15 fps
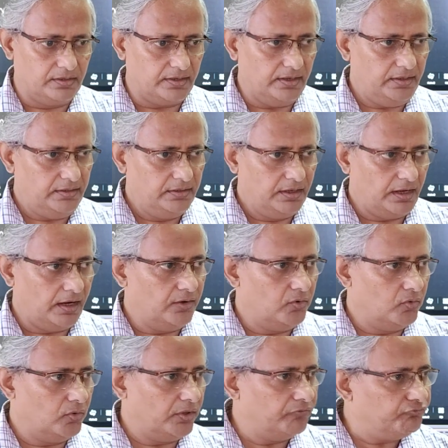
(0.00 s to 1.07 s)
Right? I
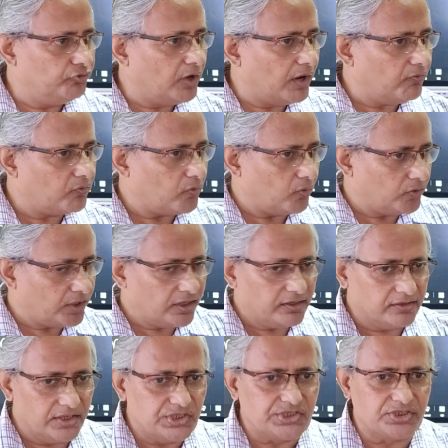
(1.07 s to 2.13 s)
don't know if you have
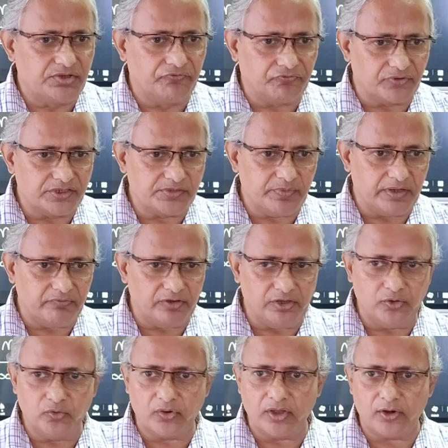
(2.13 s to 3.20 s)
quoted this difference between
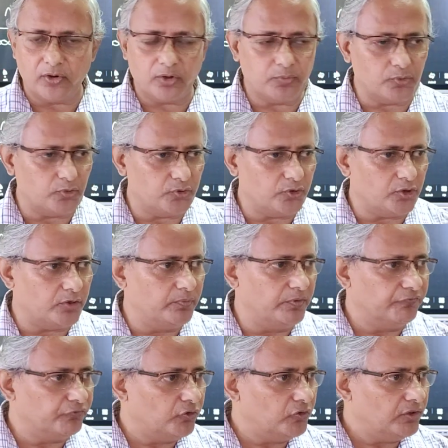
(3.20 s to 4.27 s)
eukaryote and prokaryote
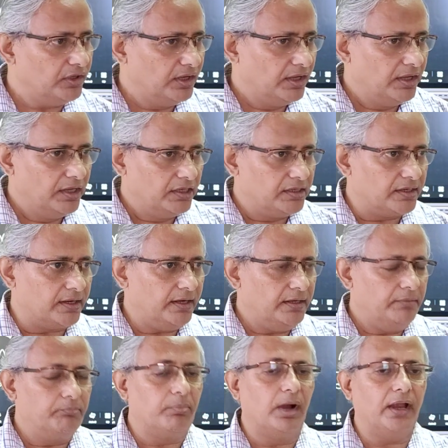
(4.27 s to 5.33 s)
before, right?